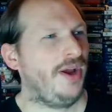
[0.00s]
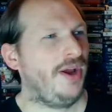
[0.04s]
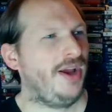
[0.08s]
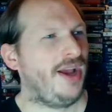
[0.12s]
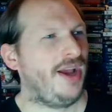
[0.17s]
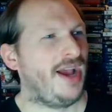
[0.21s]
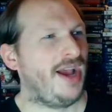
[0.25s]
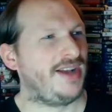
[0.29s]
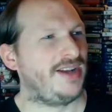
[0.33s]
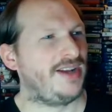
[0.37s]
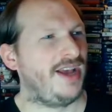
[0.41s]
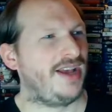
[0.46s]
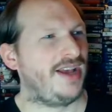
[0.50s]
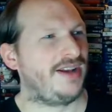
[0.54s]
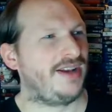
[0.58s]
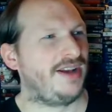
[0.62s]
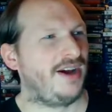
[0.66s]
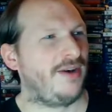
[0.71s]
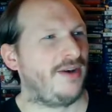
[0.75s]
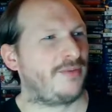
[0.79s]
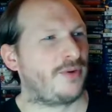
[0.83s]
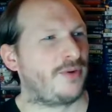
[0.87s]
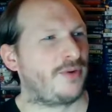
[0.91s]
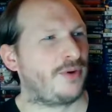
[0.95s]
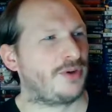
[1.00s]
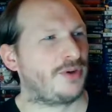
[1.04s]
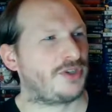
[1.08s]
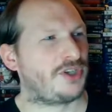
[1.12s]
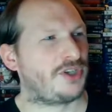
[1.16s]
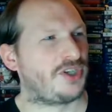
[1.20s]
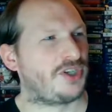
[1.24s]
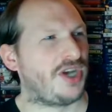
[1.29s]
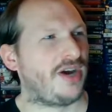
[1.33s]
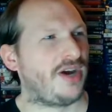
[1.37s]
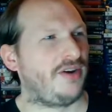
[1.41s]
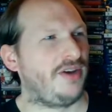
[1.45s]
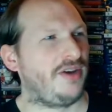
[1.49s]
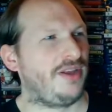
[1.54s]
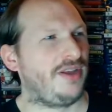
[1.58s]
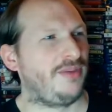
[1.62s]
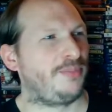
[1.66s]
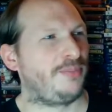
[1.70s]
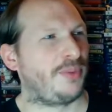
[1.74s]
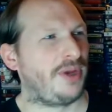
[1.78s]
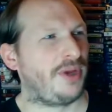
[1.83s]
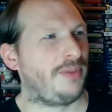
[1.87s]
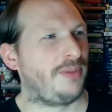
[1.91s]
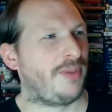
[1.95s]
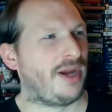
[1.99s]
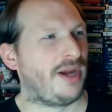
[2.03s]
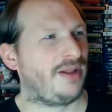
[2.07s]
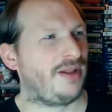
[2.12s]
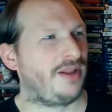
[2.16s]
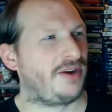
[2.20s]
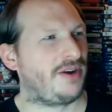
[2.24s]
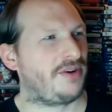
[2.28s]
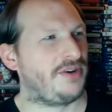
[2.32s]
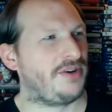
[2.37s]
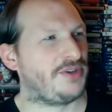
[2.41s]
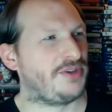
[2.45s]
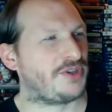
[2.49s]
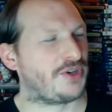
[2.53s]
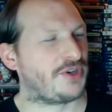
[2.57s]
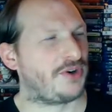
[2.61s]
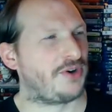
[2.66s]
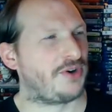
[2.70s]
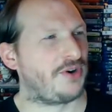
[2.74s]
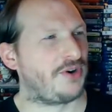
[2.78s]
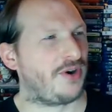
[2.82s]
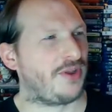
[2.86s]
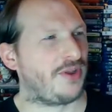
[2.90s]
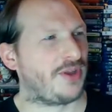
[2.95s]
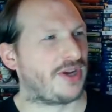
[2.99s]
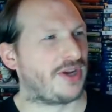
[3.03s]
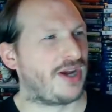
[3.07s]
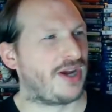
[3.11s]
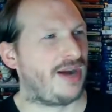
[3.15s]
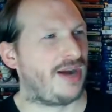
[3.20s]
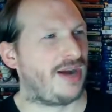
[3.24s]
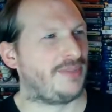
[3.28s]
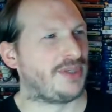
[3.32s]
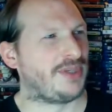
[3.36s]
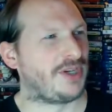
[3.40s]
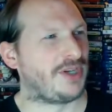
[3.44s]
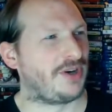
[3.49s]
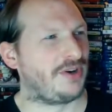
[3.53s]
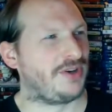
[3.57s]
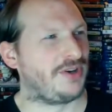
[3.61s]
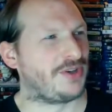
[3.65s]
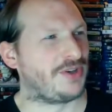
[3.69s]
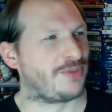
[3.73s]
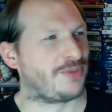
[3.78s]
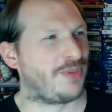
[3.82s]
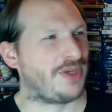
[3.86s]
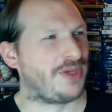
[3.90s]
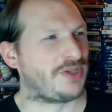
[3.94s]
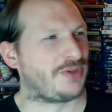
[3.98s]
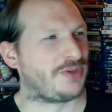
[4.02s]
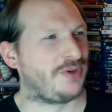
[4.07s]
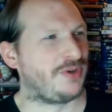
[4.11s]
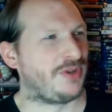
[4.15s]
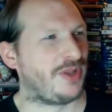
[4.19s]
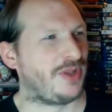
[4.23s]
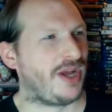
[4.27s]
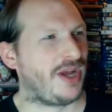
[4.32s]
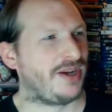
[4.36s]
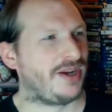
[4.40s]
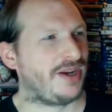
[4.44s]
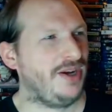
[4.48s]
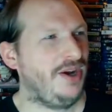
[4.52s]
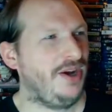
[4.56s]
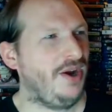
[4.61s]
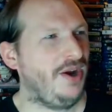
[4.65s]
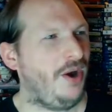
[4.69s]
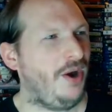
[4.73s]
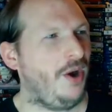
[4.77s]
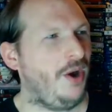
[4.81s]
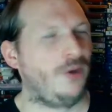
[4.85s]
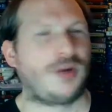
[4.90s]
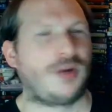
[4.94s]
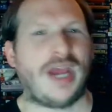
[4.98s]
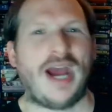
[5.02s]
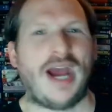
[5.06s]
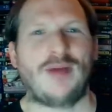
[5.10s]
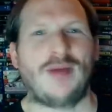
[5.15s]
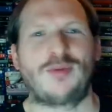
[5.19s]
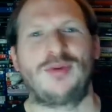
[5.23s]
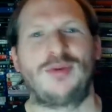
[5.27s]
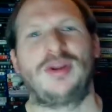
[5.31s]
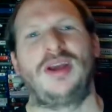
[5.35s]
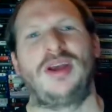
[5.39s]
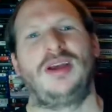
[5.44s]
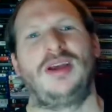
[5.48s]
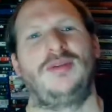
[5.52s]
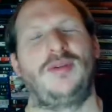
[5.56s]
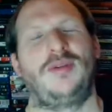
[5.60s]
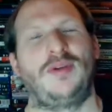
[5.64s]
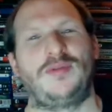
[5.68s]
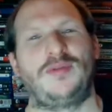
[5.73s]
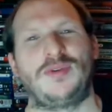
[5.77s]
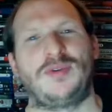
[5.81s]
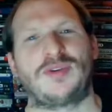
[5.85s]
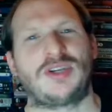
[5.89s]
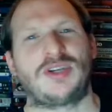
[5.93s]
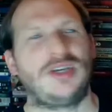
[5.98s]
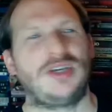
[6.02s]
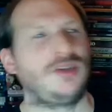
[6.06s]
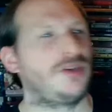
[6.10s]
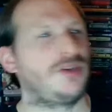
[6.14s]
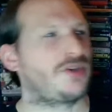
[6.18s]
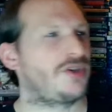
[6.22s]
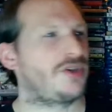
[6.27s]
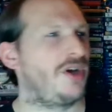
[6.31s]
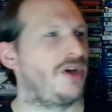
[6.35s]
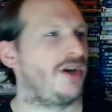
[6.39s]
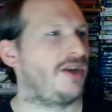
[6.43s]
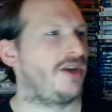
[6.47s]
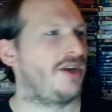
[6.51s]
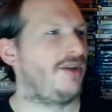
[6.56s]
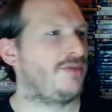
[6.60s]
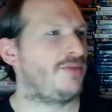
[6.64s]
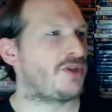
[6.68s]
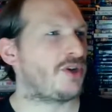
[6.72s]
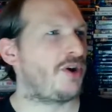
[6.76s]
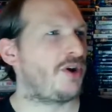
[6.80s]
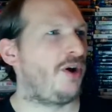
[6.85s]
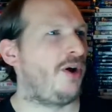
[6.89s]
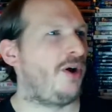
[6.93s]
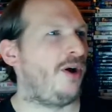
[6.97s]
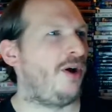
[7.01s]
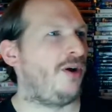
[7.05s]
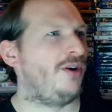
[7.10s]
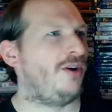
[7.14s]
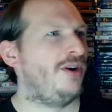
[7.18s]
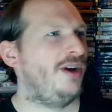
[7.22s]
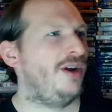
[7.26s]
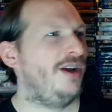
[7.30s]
And of course, Shelley, played by Larry Zerner on the commentary, is basically like, oh, Catherine, if you see this, give us a call.